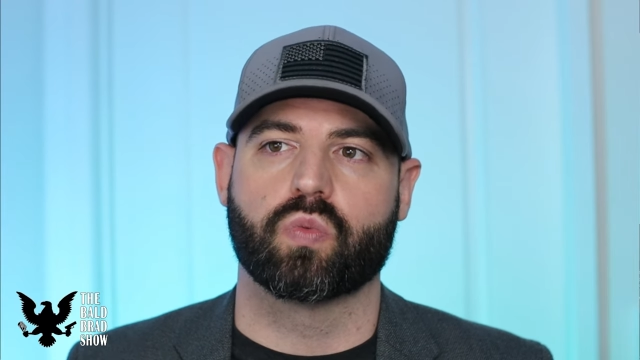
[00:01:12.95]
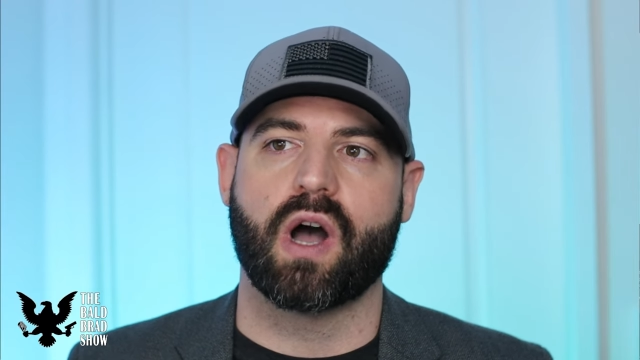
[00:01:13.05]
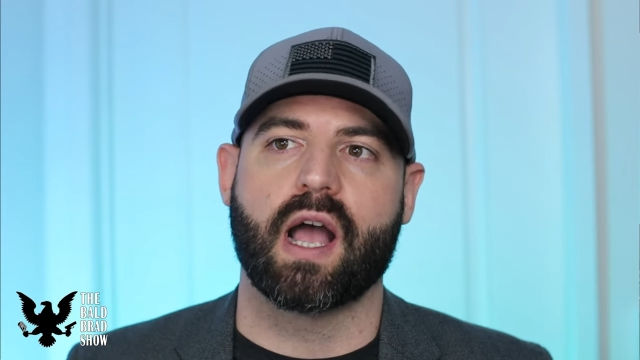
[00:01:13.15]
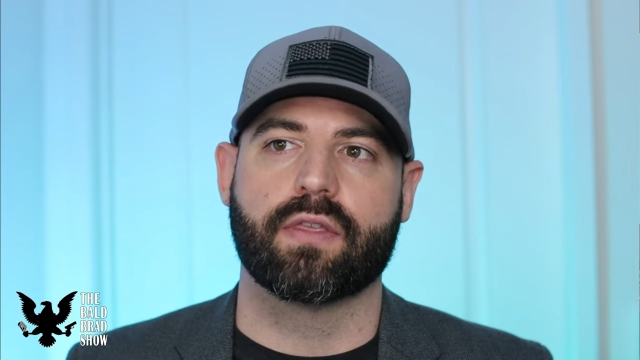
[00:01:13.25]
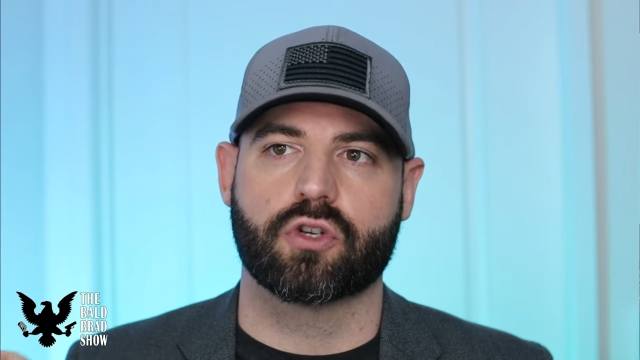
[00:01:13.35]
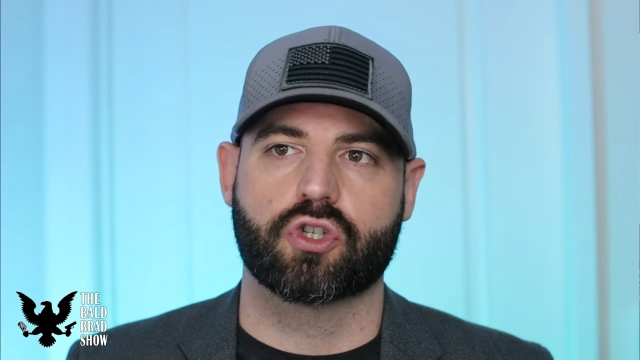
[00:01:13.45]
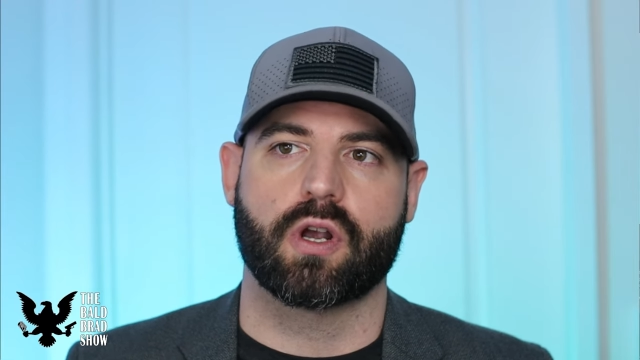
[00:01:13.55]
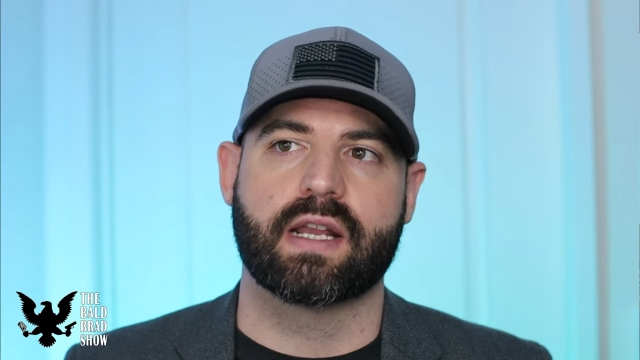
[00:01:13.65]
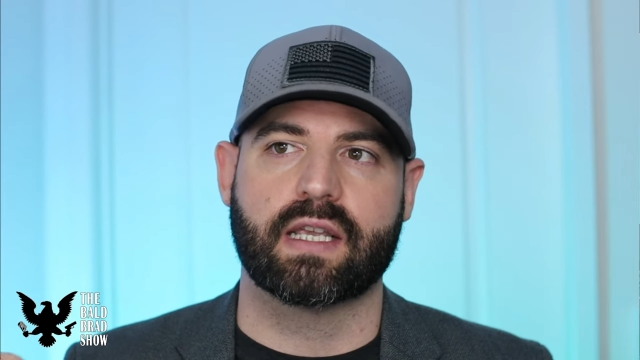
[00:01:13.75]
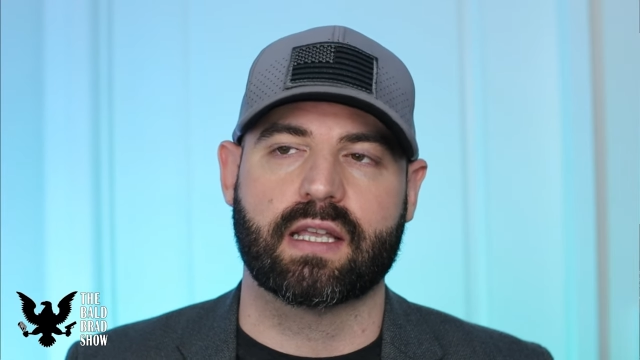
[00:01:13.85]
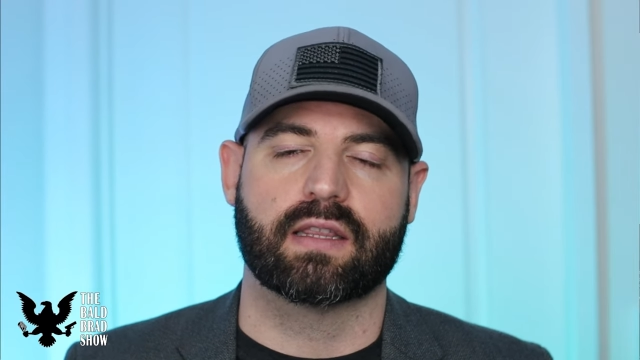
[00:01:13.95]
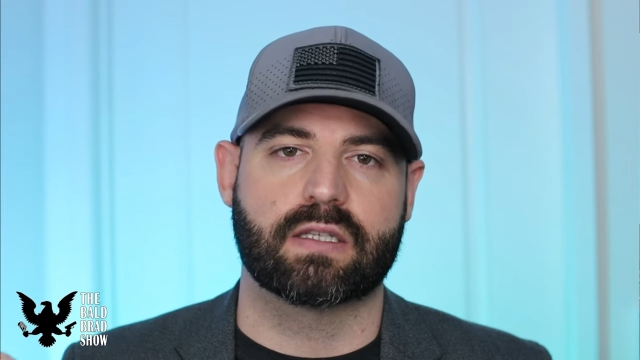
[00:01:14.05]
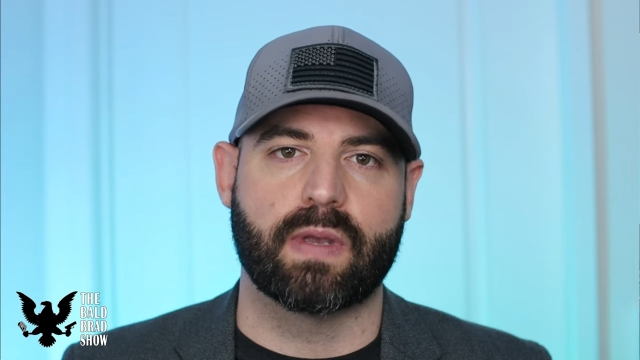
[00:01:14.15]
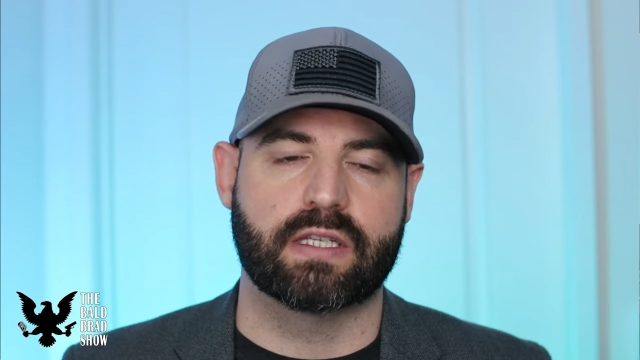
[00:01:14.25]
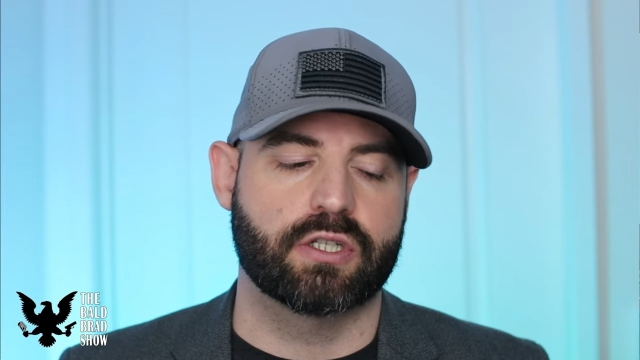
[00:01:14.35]
why they're trying to get this
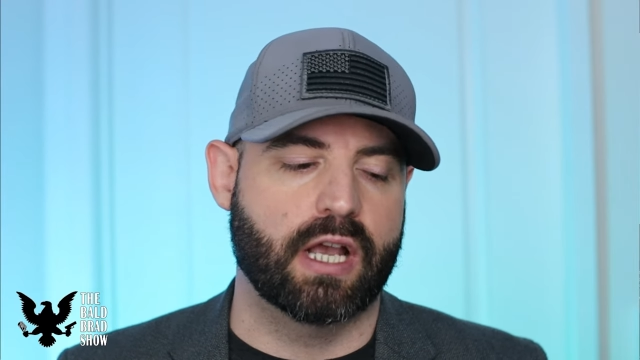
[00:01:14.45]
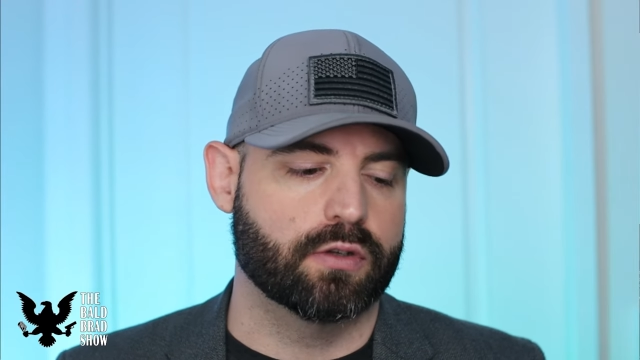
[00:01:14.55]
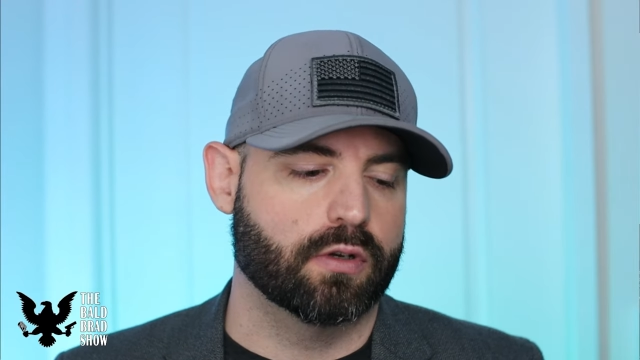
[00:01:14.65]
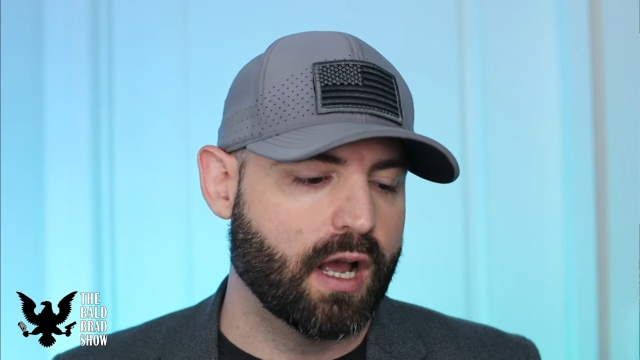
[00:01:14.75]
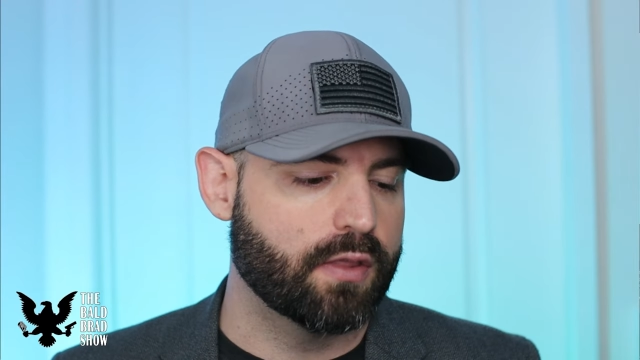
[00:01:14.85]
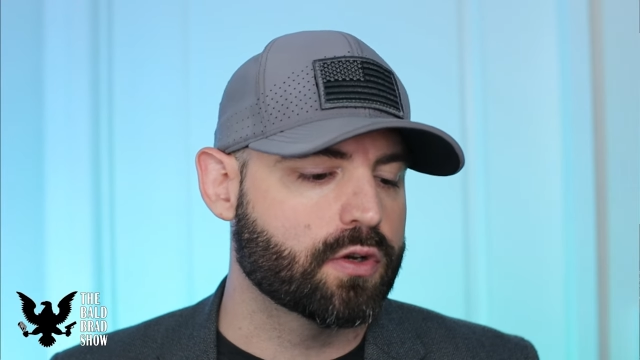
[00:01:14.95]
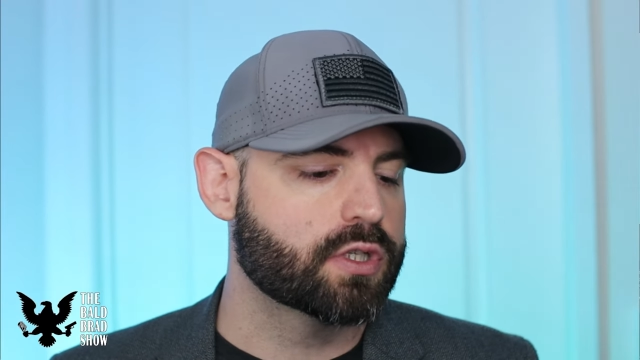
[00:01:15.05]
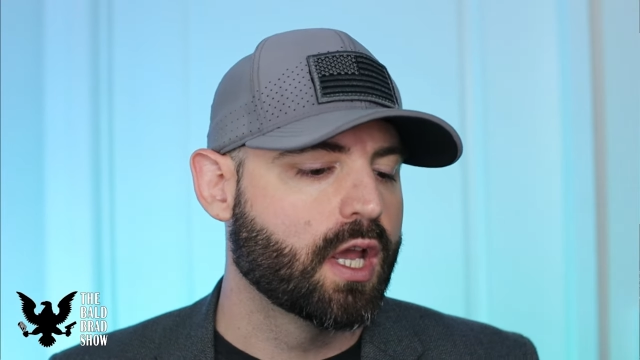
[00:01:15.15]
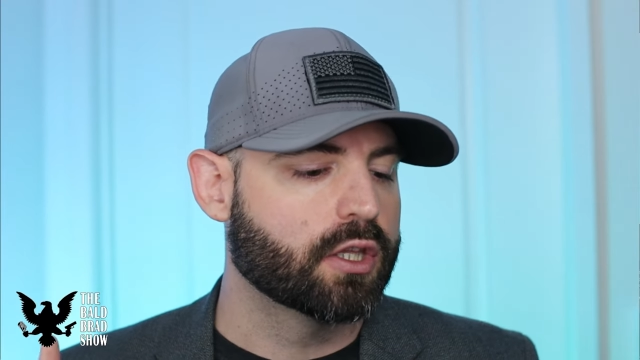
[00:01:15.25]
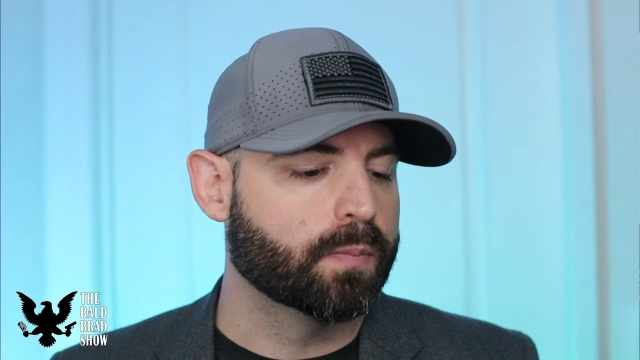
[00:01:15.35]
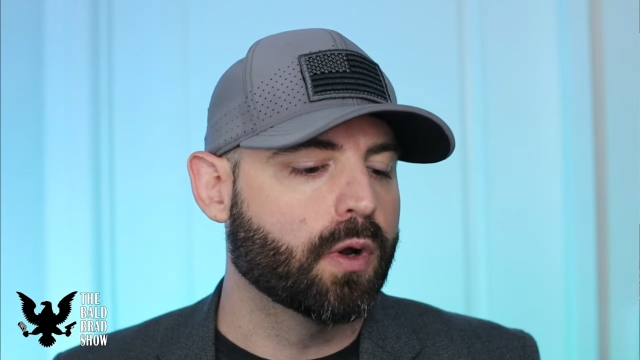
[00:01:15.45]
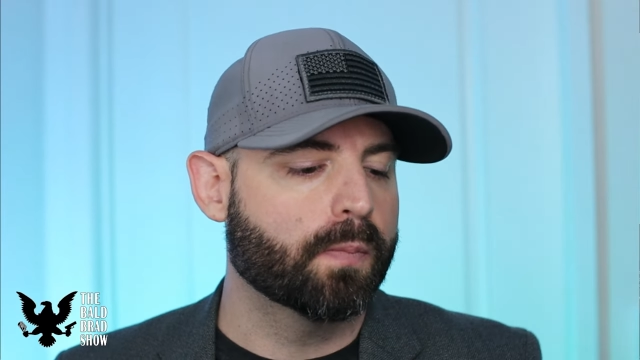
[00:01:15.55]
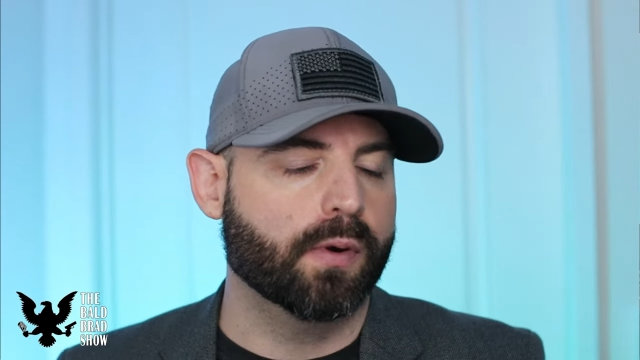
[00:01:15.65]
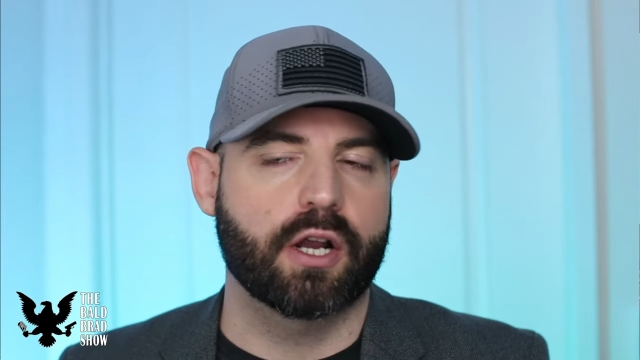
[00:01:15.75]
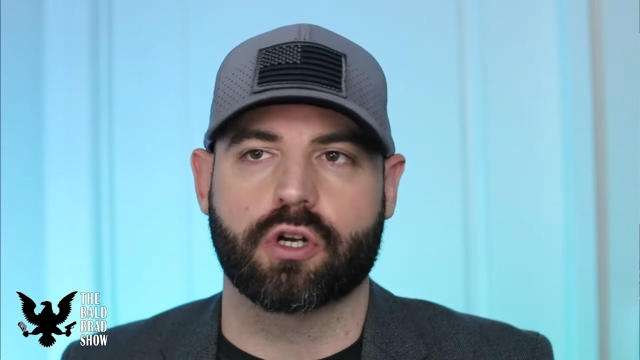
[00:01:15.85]
message out there to others to put
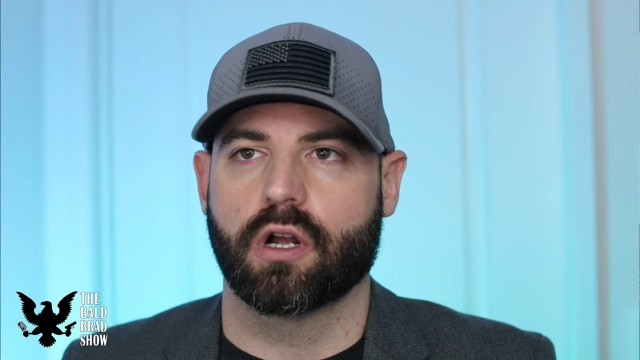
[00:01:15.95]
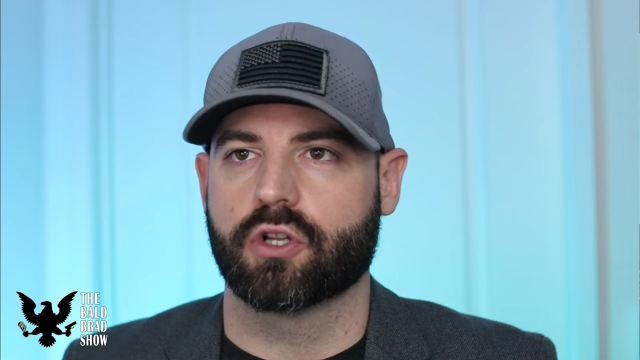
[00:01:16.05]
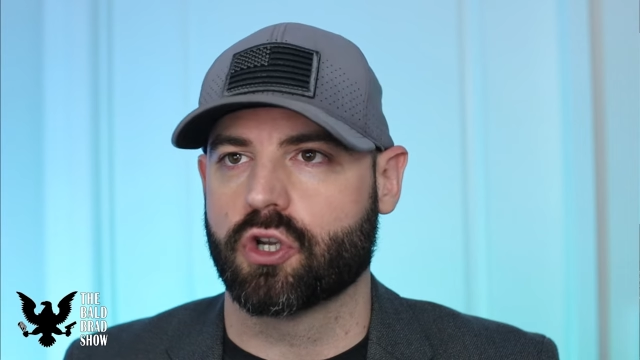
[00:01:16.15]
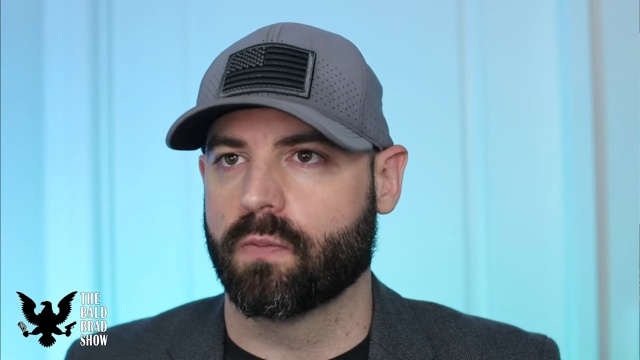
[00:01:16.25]
pressure on Joe